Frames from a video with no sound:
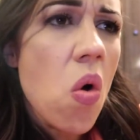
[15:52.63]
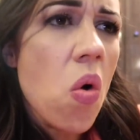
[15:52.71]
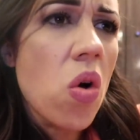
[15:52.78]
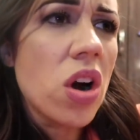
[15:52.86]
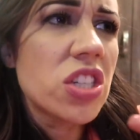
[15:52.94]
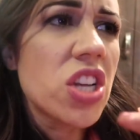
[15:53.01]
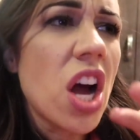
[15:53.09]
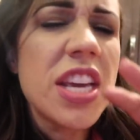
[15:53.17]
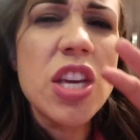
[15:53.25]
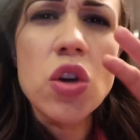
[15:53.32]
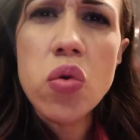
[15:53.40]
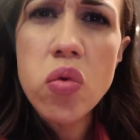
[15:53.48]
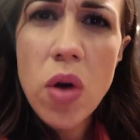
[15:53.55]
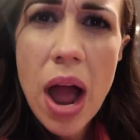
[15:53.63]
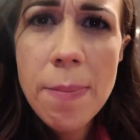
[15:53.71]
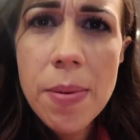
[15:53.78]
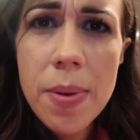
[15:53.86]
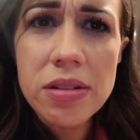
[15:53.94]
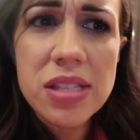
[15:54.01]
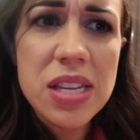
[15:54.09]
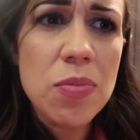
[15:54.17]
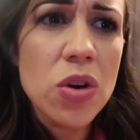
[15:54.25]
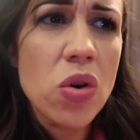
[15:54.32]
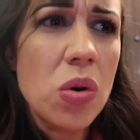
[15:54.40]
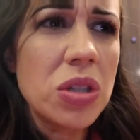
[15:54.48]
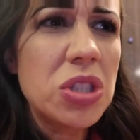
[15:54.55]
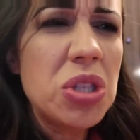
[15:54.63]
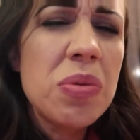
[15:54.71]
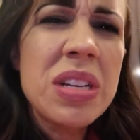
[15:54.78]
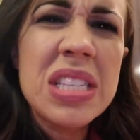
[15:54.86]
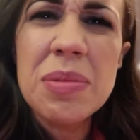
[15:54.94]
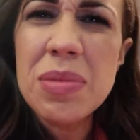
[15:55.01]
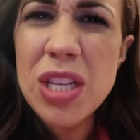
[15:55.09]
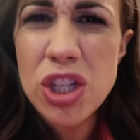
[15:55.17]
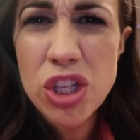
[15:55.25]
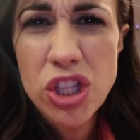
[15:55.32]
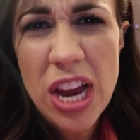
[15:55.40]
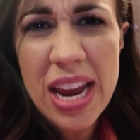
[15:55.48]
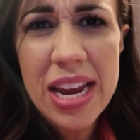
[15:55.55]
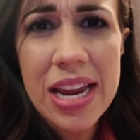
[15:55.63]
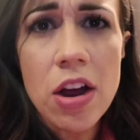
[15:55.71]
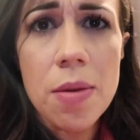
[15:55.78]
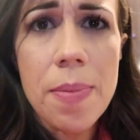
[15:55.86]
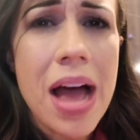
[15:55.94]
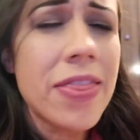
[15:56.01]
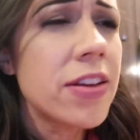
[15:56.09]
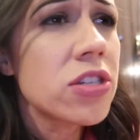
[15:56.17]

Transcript: or talking crap about someone, or doing something shady or bad.